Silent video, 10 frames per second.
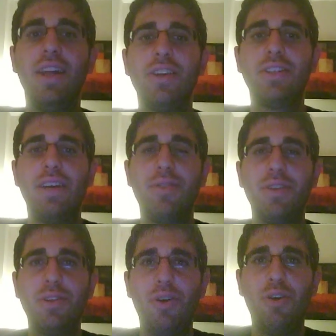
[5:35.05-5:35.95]
Uh, there's
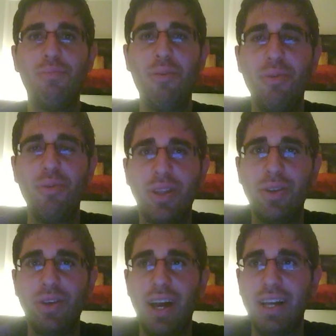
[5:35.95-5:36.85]
never a dull moment
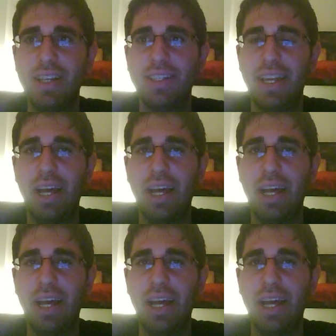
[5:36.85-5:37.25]
with you guys,